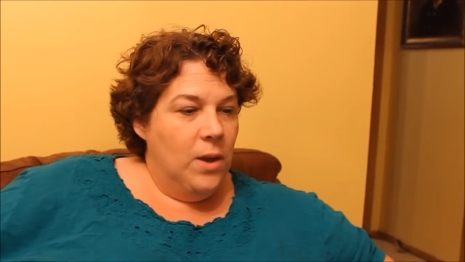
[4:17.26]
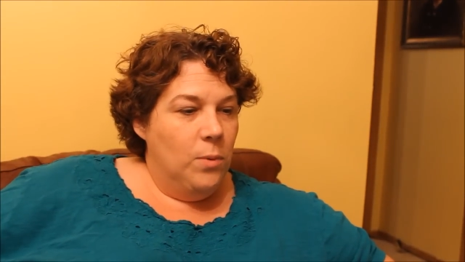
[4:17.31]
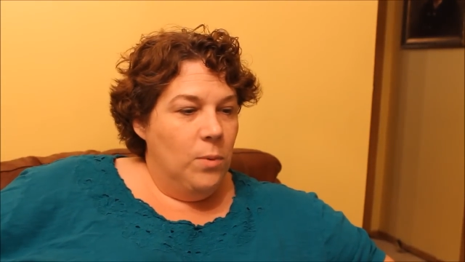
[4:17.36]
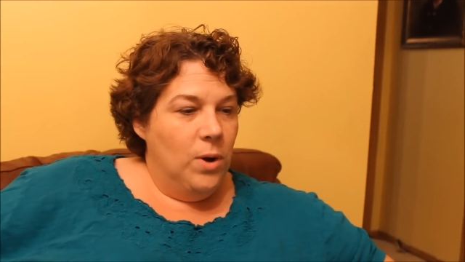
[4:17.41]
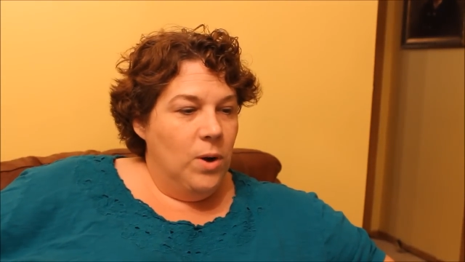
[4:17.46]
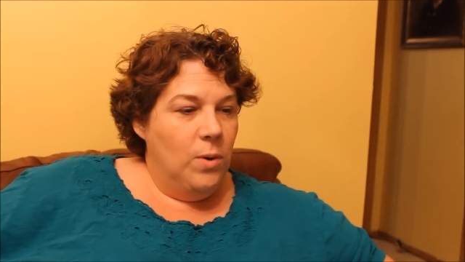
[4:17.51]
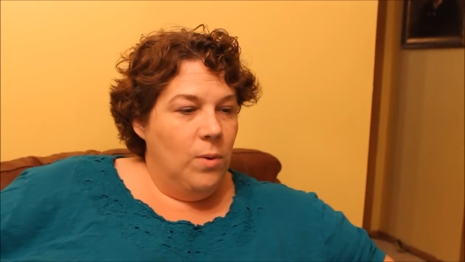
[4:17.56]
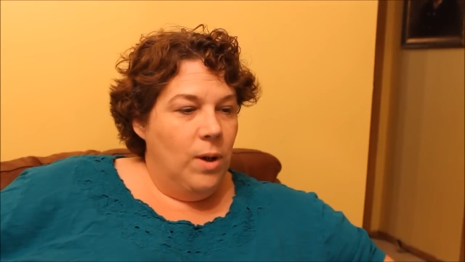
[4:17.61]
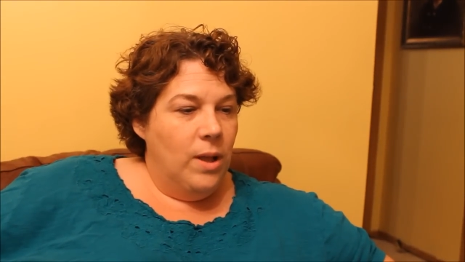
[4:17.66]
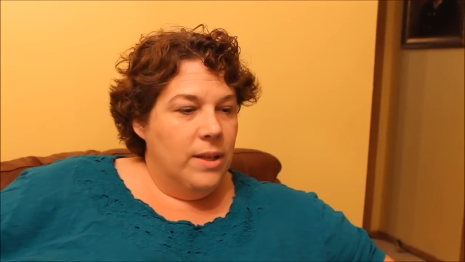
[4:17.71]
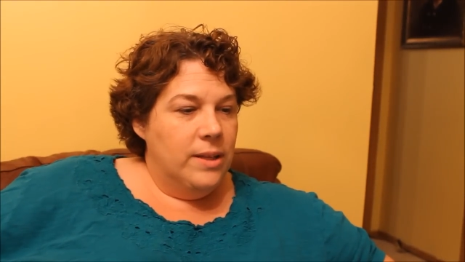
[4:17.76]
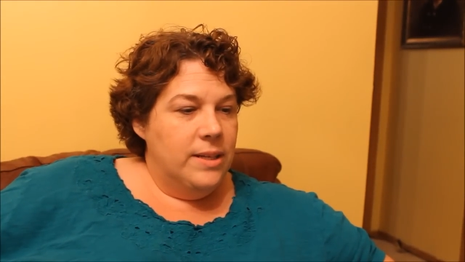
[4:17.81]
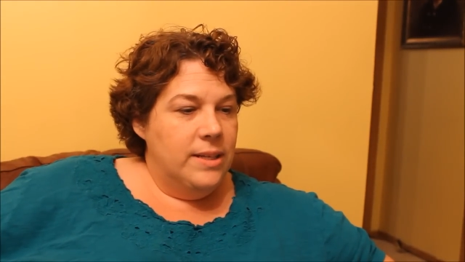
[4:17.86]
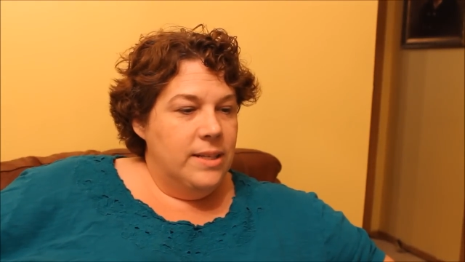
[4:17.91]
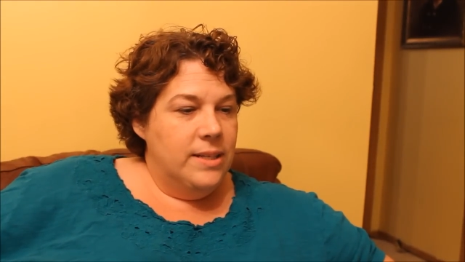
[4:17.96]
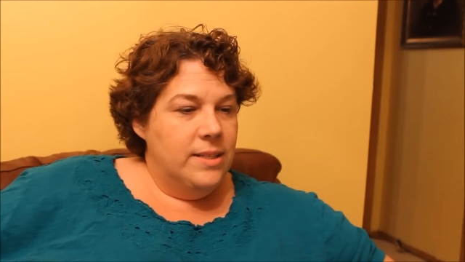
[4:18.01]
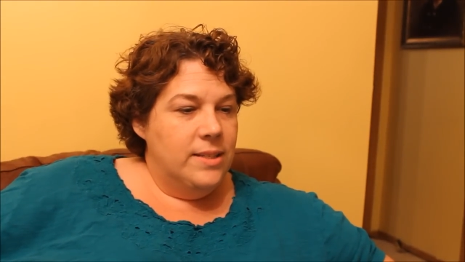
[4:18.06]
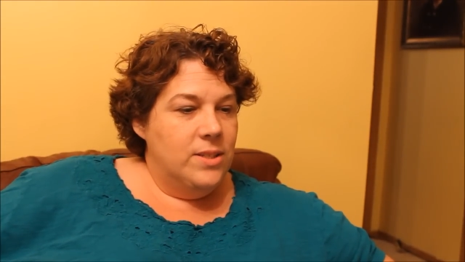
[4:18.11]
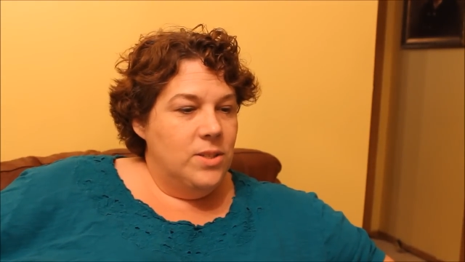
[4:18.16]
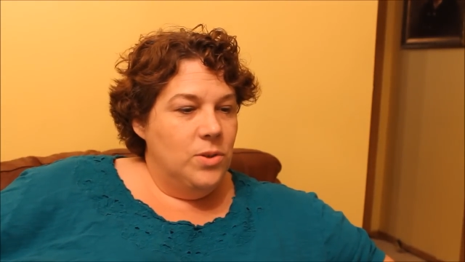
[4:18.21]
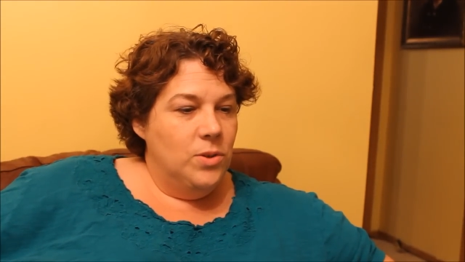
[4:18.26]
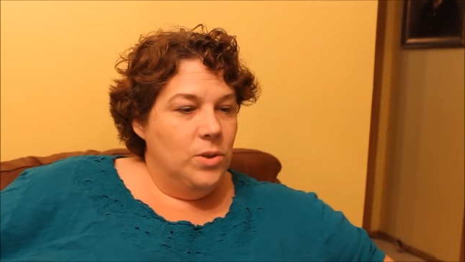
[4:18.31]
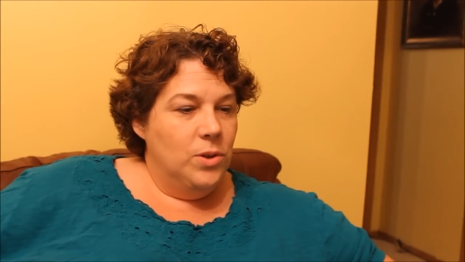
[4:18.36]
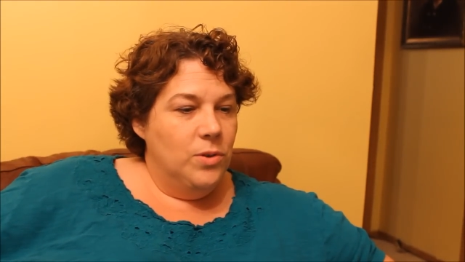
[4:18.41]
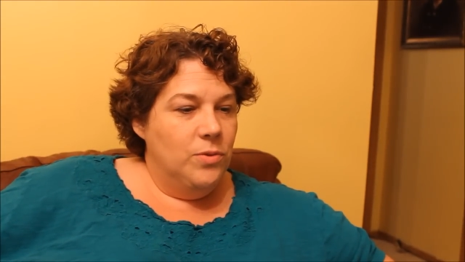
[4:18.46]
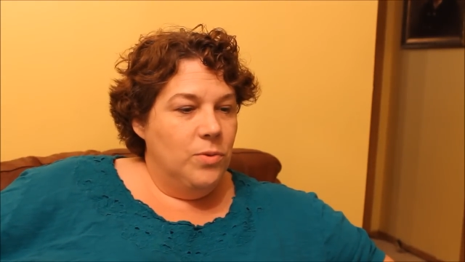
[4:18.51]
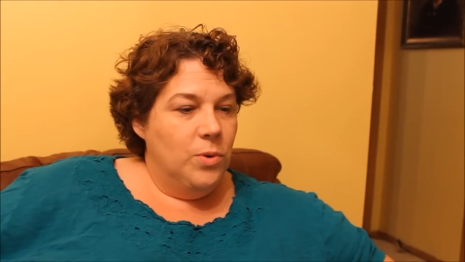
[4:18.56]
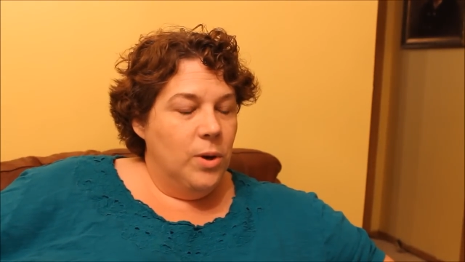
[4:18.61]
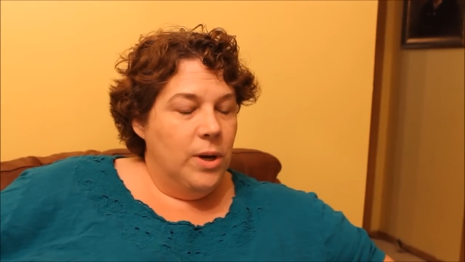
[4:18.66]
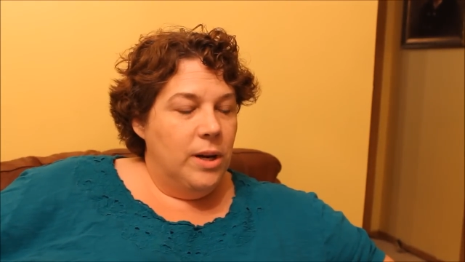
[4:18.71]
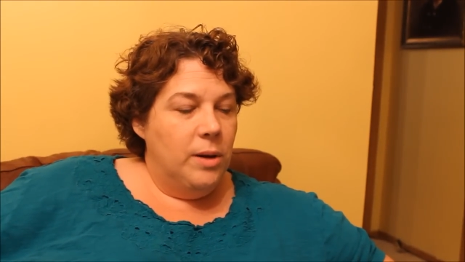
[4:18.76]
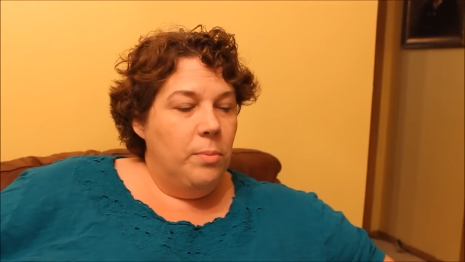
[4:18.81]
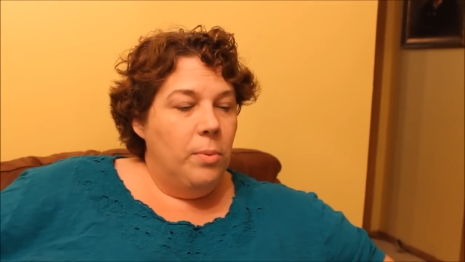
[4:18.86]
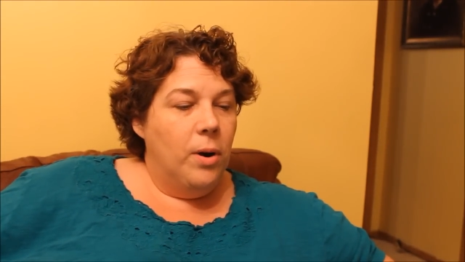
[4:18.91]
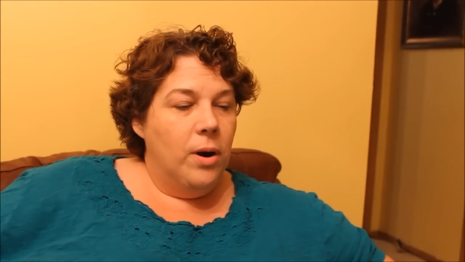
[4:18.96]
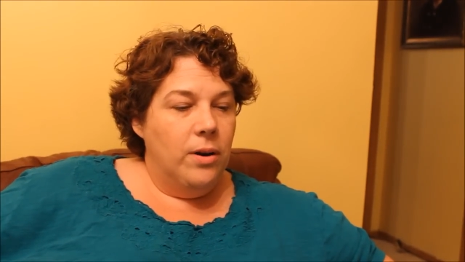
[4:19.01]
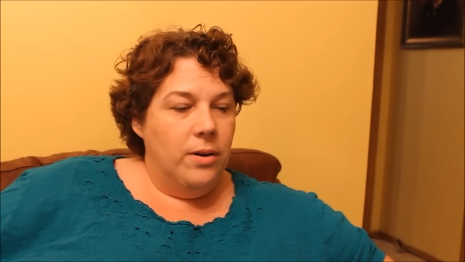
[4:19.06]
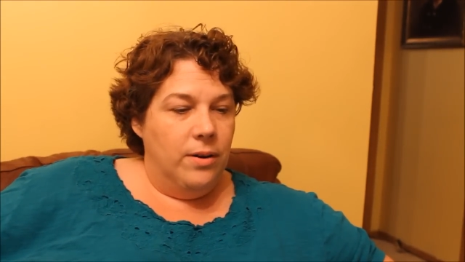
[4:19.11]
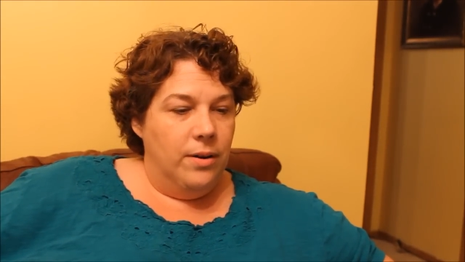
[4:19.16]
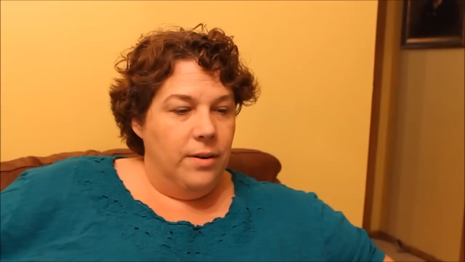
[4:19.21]
What qualities do you look for in a
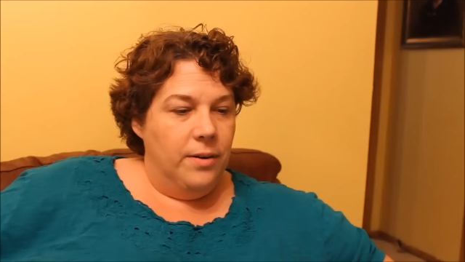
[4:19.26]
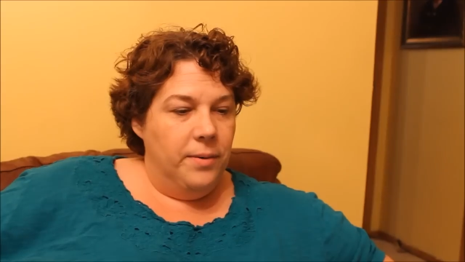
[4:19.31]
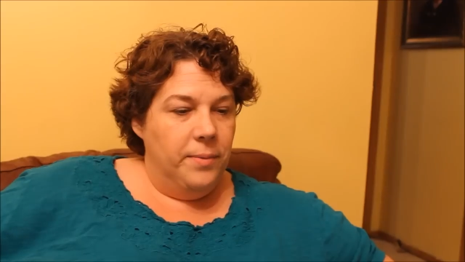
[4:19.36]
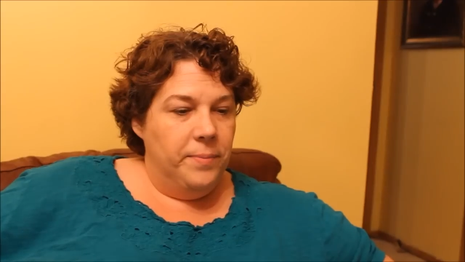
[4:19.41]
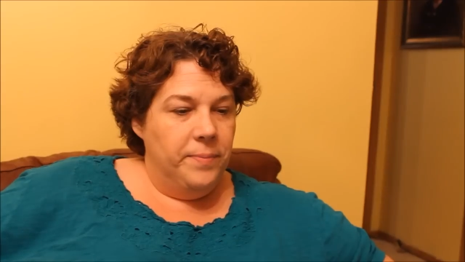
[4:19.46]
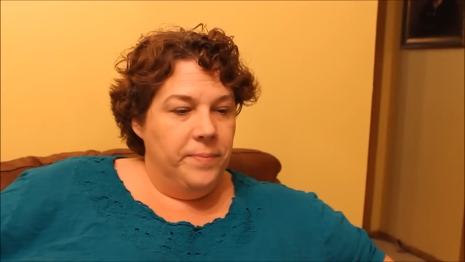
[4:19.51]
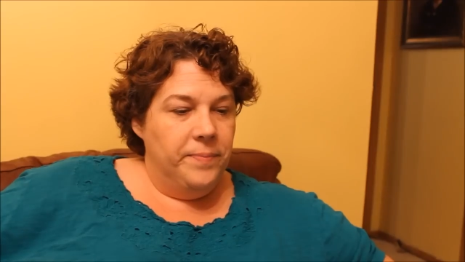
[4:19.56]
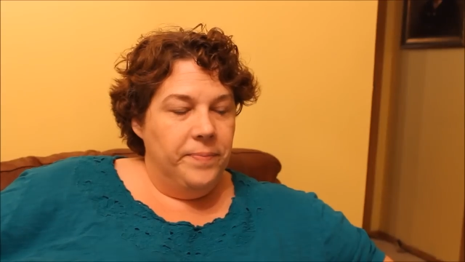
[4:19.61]
partner?